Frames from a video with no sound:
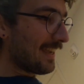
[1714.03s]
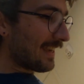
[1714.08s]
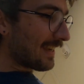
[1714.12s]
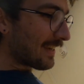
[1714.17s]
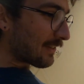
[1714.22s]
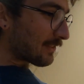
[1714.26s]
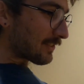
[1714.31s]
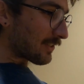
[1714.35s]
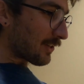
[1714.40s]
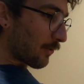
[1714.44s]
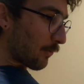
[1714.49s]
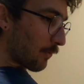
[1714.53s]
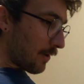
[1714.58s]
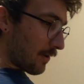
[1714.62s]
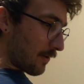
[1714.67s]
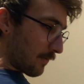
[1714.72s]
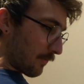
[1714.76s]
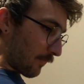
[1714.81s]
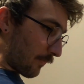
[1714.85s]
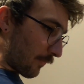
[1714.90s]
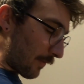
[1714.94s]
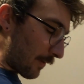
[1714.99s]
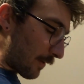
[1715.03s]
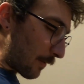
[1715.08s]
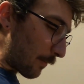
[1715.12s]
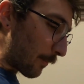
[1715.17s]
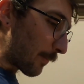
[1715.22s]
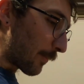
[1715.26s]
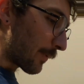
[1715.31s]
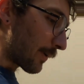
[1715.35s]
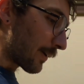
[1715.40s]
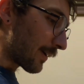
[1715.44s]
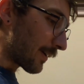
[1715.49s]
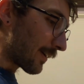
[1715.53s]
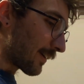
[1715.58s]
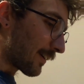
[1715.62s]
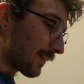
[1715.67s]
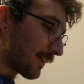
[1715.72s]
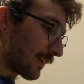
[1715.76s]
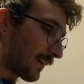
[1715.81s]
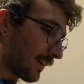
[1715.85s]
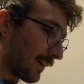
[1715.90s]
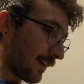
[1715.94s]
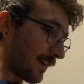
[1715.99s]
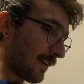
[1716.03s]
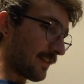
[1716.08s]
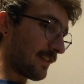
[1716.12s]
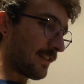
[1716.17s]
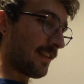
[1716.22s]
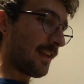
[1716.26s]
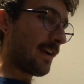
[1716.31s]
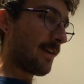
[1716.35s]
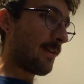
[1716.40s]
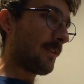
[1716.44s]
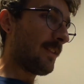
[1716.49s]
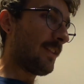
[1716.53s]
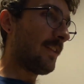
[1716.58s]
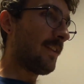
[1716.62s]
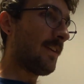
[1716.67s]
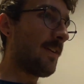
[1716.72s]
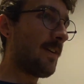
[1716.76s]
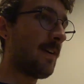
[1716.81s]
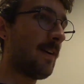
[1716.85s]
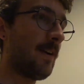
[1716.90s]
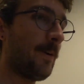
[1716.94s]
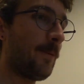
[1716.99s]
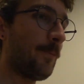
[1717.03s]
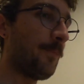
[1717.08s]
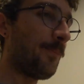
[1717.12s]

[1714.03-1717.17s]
It was a quote from Courage the Cowardly Dog.